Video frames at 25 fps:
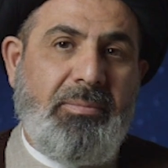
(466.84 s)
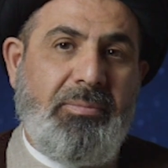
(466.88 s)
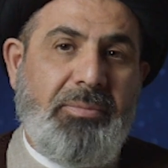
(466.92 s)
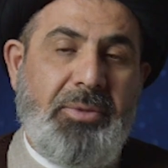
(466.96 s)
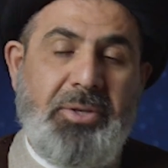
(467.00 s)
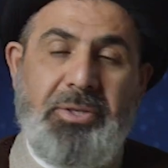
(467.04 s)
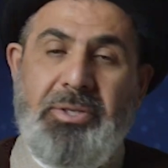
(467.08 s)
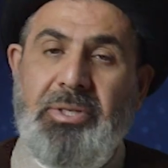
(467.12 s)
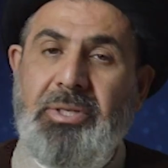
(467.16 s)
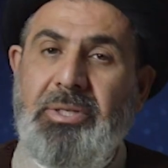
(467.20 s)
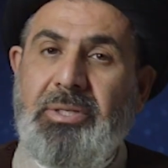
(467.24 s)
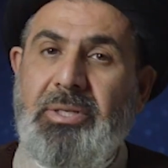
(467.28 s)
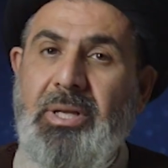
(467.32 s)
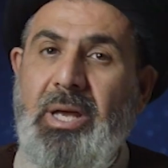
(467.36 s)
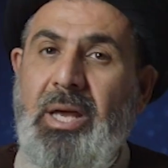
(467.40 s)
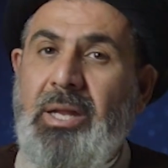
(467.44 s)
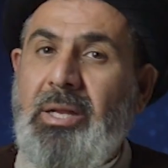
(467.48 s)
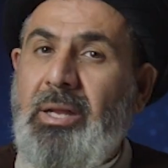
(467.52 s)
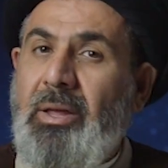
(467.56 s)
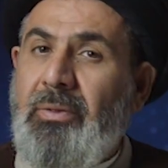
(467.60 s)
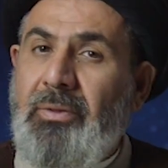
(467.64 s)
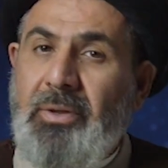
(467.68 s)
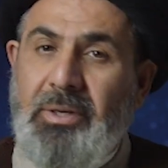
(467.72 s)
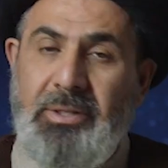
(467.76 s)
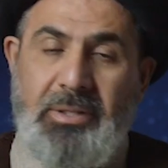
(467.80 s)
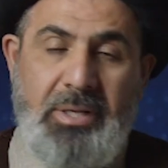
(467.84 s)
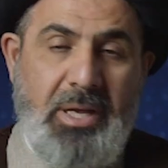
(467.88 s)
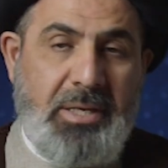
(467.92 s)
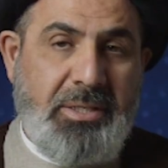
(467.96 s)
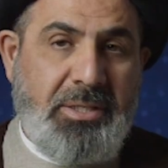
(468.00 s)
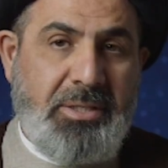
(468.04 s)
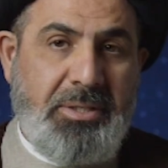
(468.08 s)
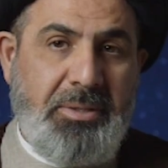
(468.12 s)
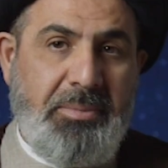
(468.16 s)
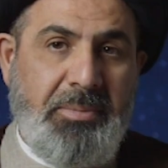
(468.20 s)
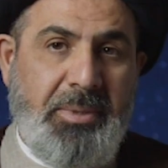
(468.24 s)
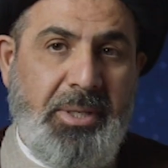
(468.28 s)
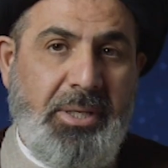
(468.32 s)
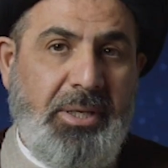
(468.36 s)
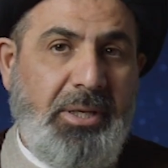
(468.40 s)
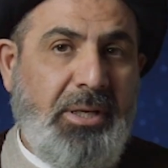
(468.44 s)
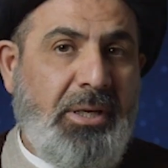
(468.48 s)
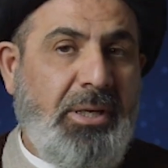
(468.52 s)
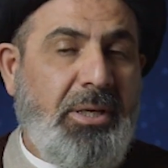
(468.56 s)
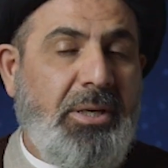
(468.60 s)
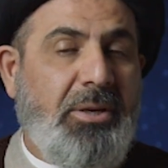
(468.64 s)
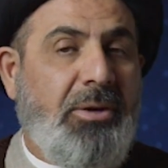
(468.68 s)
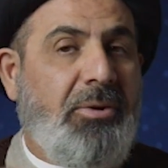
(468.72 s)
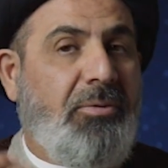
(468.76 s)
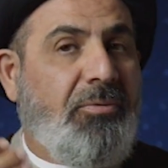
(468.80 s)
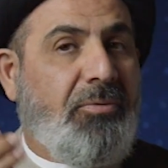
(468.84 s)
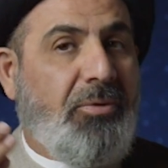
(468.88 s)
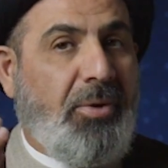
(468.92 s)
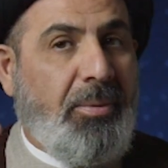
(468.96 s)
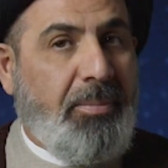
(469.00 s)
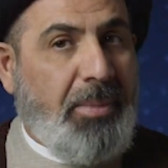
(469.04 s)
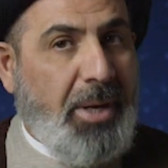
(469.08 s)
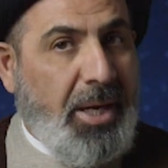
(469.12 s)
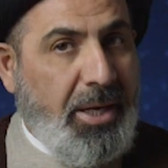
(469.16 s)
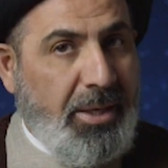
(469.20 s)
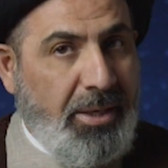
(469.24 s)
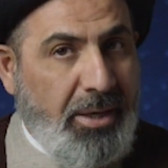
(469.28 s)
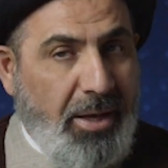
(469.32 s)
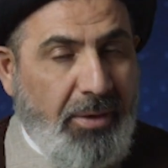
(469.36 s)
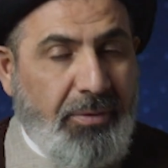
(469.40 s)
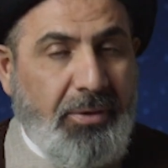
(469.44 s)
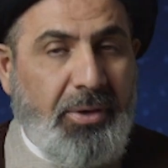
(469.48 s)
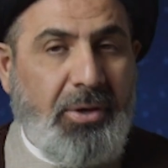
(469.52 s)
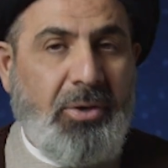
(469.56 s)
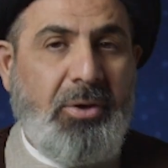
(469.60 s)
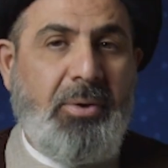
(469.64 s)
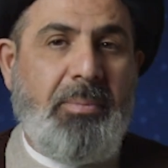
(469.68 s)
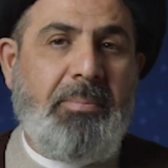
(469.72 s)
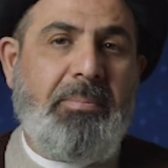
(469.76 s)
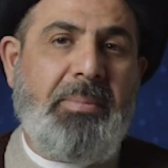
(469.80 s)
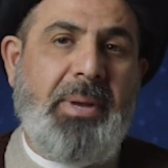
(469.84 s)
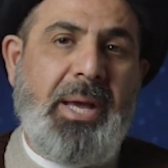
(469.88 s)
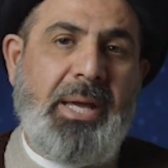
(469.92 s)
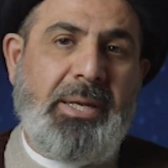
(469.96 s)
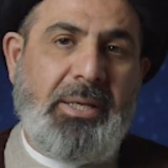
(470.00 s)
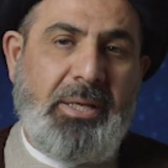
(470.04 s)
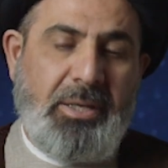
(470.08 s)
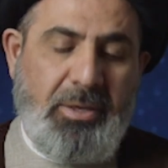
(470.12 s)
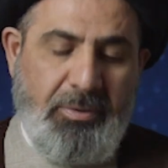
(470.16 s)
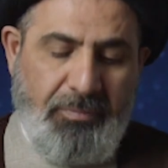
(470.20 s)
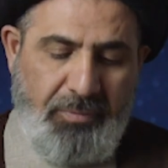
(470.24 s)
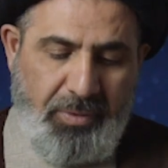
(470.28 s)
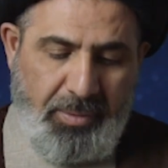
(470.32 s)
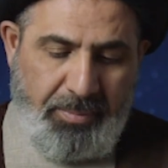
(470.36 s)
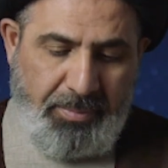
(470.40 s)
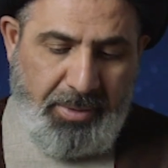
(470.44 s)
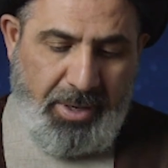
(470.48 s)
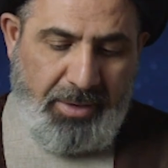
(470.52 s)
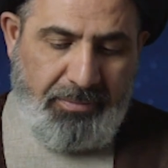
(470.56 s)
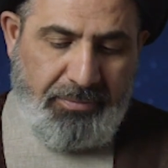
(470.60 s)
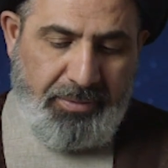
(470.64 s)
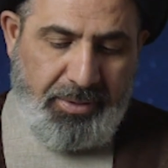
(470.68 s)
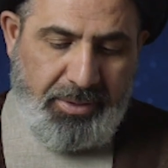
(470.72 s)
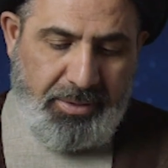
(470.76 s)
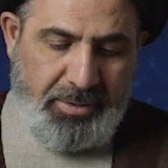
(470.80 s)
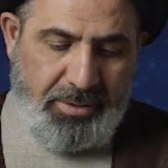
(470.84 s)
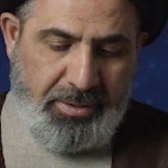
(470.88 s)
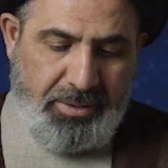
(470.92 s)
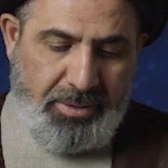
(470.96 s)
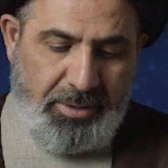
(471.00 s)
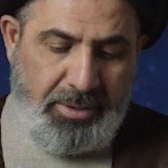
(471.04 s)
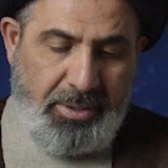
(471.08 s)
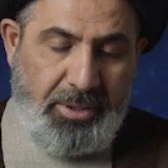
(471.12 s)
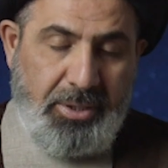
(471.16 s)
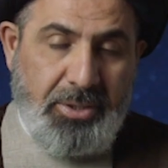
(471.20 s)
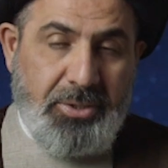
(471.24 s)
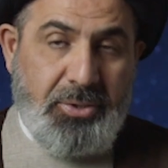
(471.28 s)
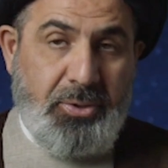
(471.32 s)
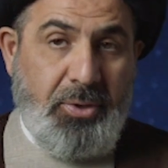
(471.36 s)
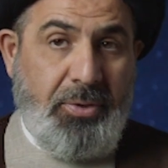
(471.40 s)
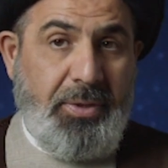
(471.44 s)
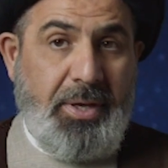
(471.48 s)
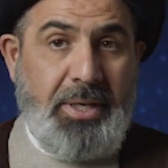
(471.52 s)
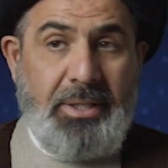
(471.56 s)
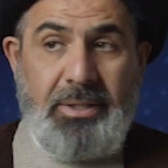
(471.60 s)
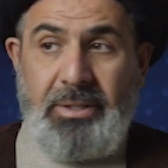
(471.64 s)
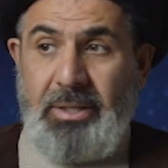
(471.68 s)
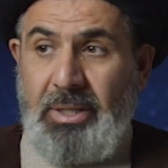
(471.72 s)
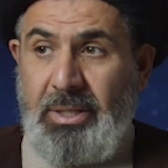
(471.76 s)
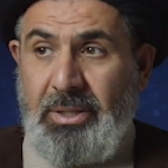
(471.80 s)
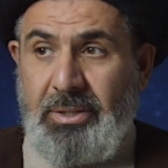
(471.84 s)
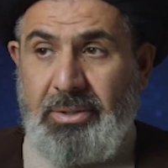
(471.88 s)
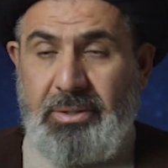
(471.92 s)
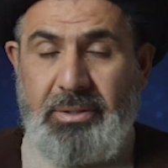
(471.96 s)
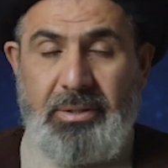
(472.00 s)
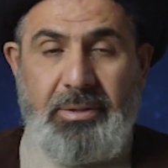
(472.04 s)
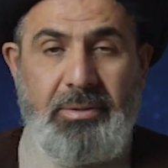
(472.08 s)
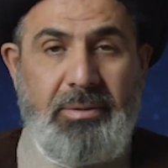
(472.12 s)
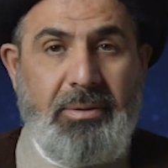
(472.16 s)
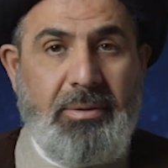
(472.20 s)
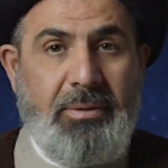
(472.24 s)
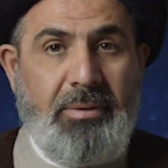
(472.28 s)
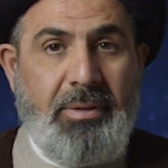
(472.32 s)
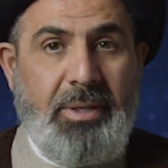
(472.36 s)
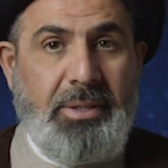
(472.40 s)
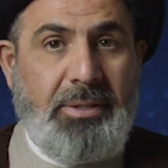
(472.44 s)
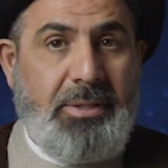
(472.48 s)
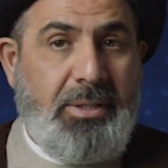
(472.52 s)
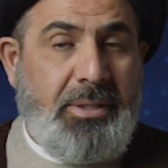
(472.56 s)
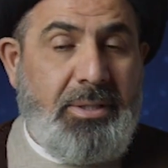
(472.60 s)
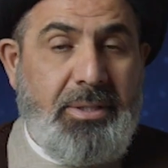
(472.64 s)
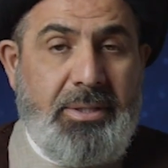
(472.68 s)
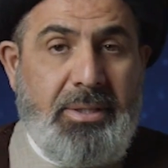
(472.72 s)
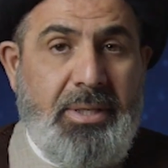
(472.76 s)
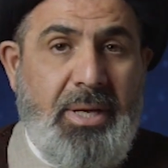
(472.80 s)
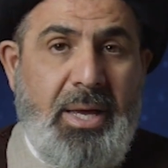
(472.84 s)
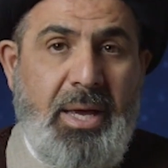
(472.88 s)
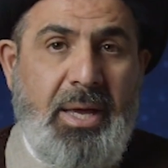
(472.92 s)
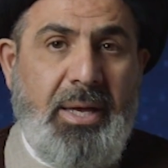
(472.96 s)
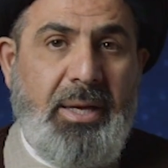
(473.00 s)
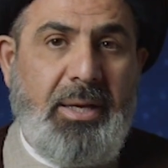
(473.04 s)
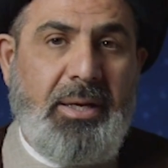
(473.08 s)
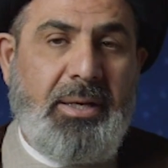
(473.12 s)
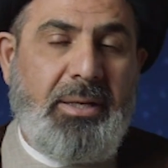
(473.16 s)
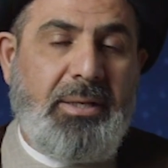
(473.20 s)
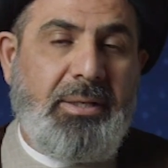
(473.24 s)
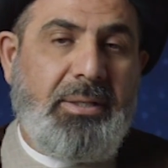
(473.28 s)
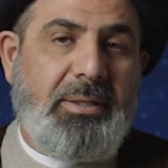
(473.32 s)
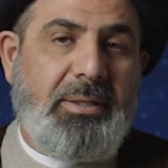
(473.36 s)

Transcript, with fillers: This is another testimony from another companion of the Prophet. So they did say.